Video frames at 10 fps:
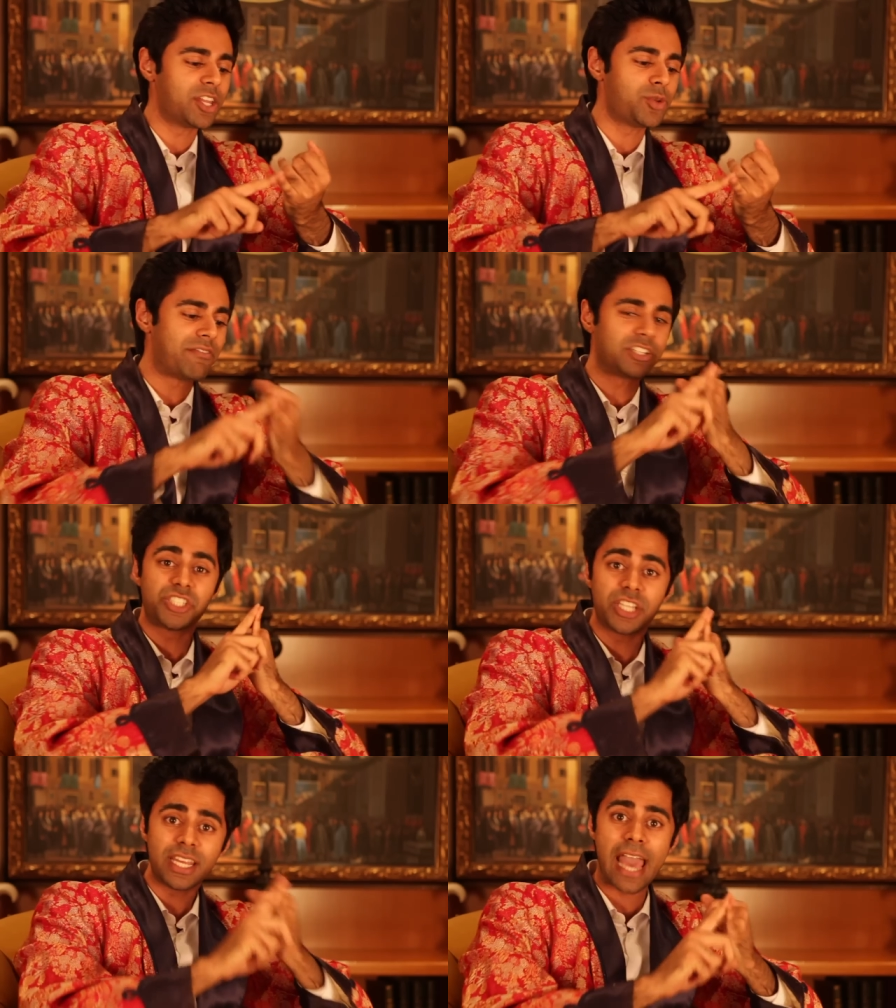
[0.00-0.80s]
You have a
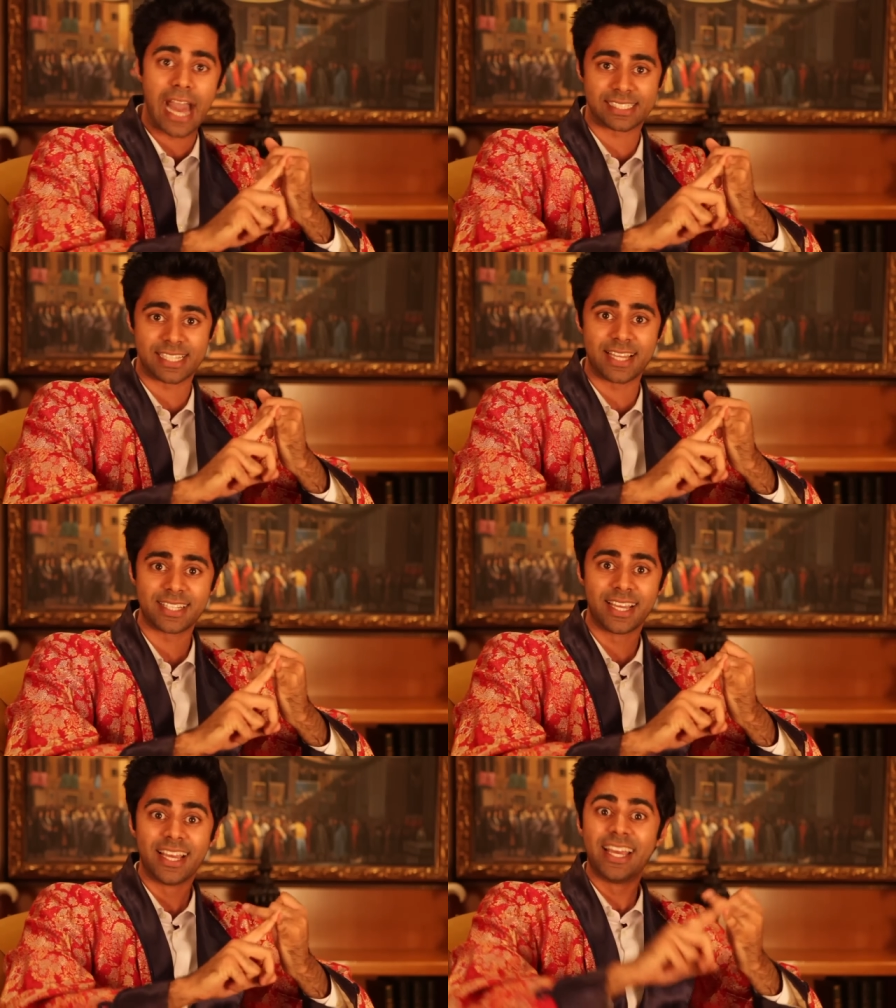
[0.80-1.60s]
shitty accent,
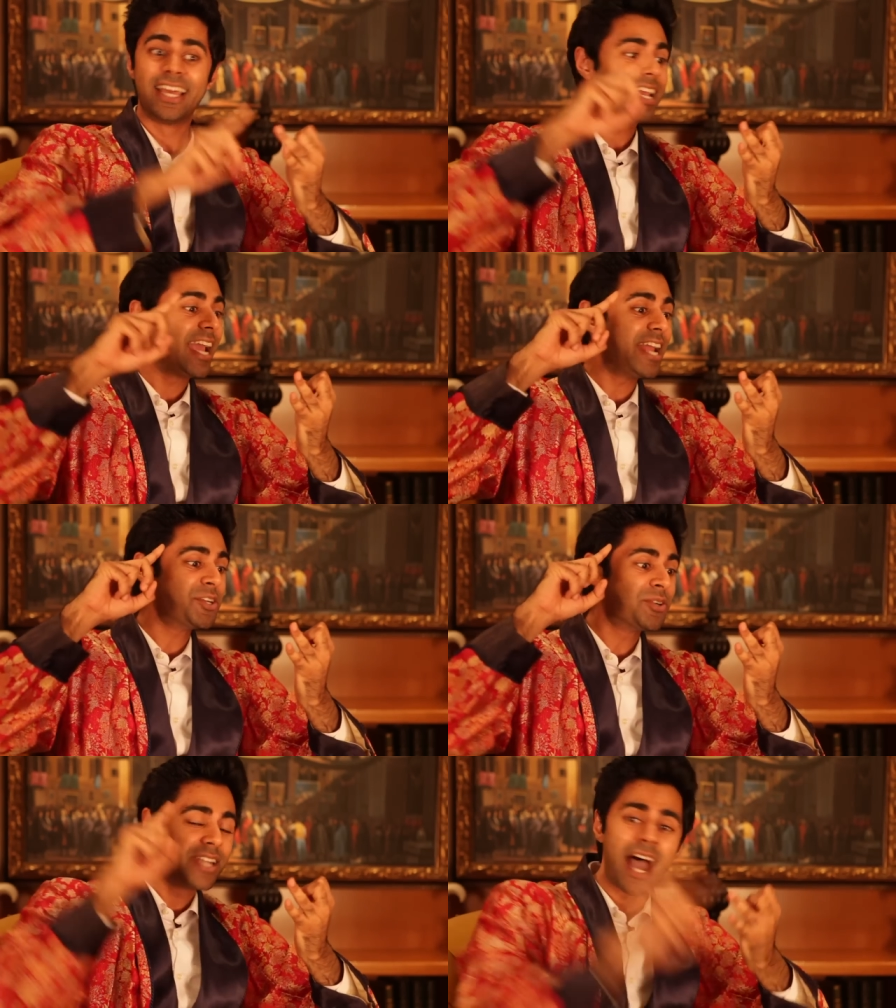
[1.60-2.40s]
and
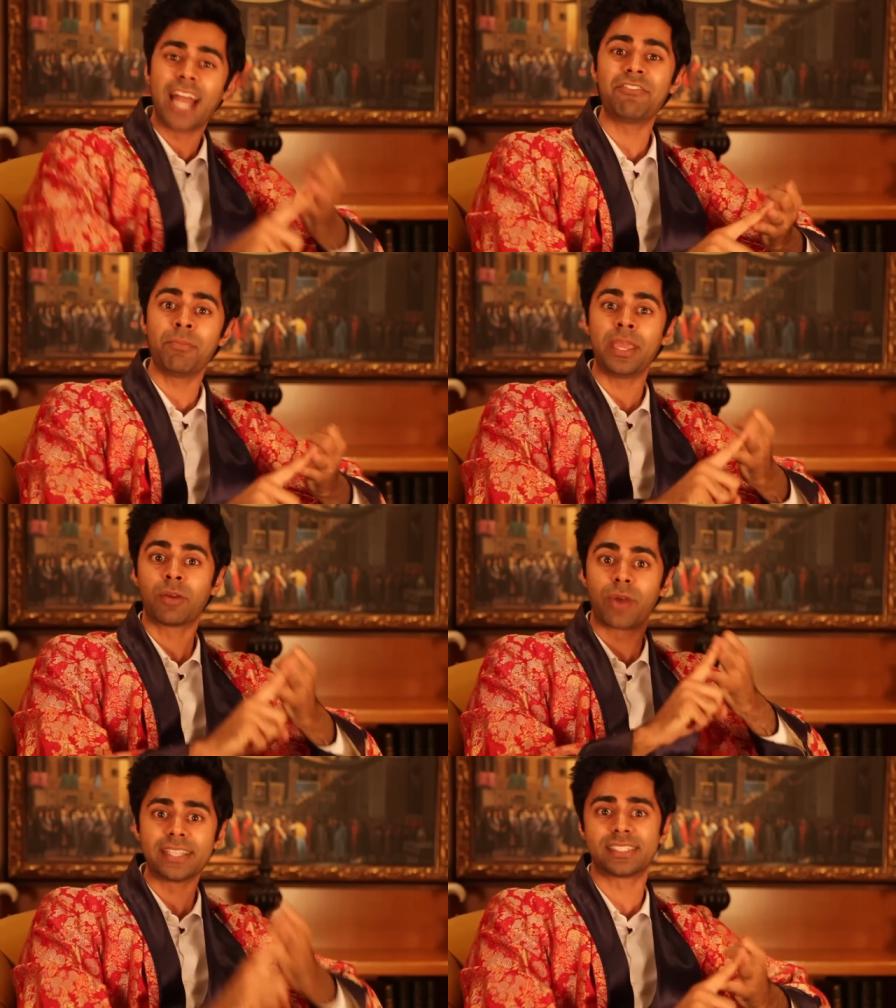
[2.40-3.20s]
you're not even being
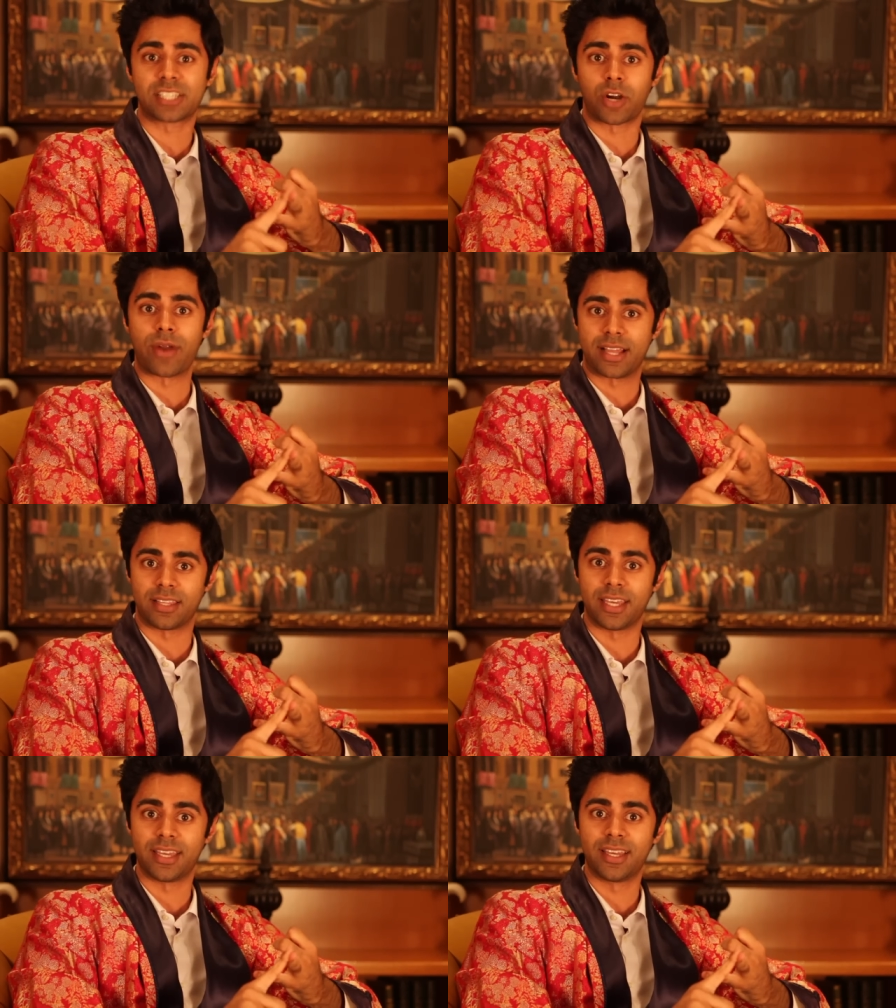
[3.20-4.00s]
racist
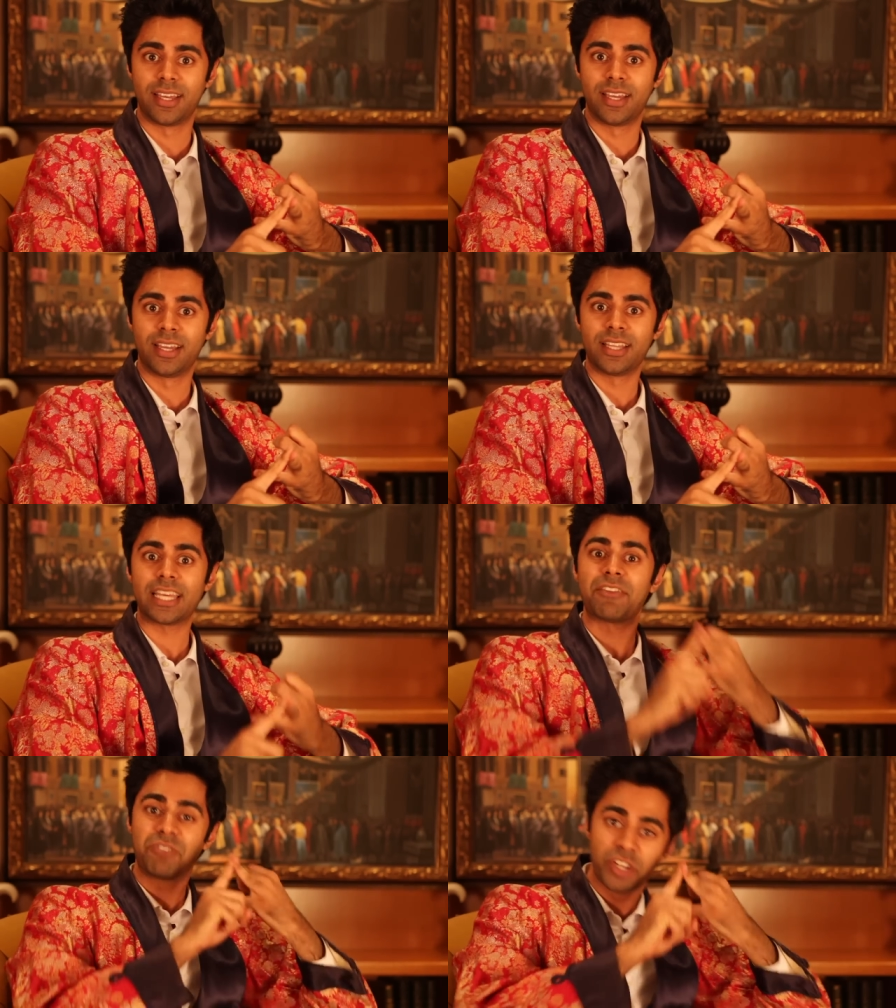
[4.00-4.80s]
correctly.
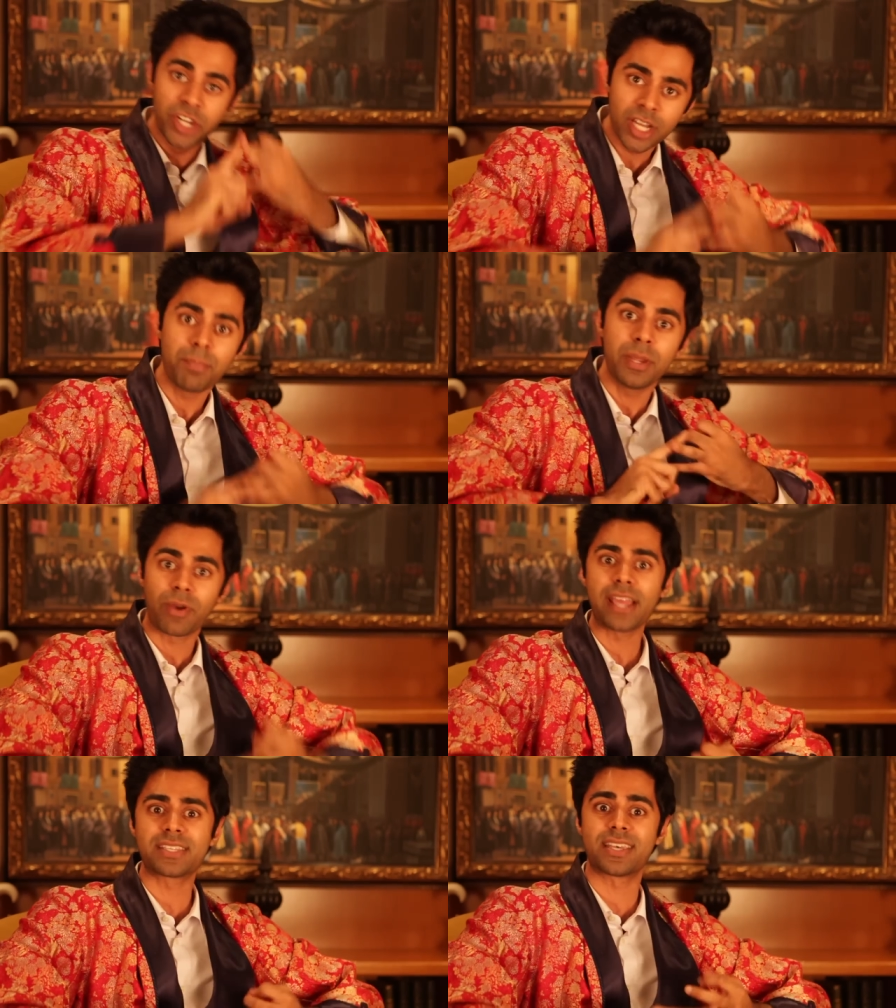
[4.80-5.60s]
Like, if you're gonna be
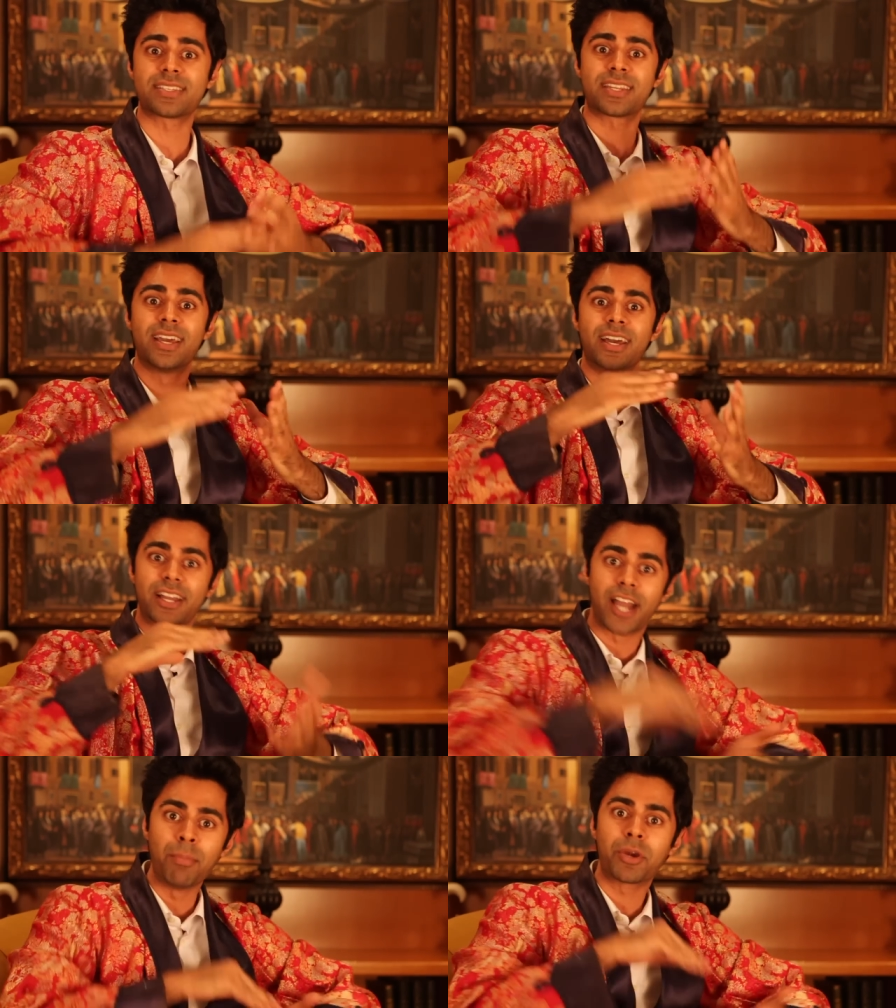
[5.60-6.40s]
racist,
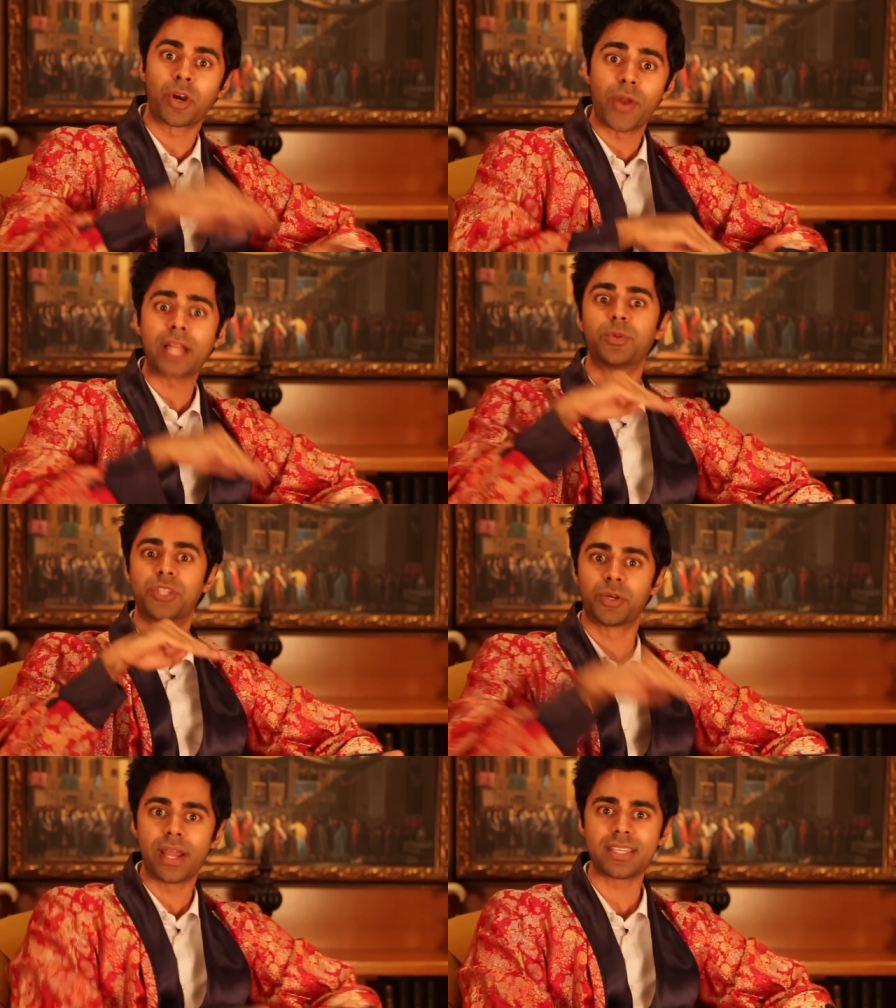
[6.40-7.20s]
come correct with
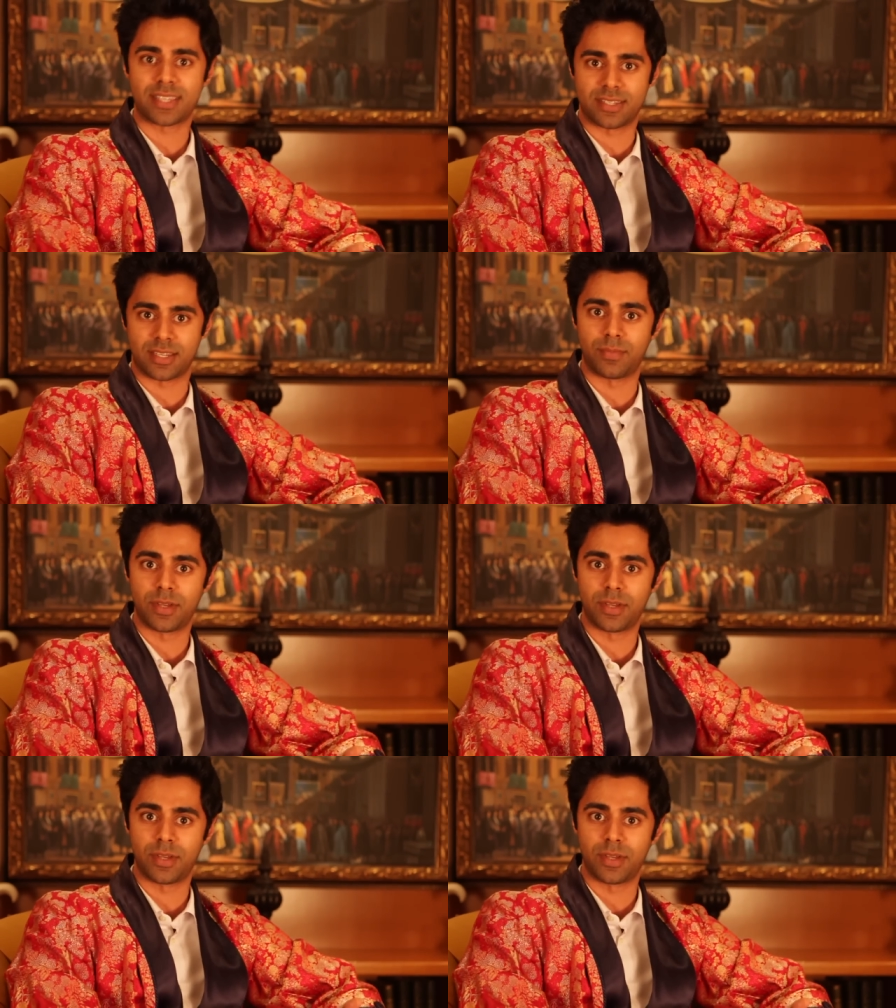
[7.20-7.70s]
your racism.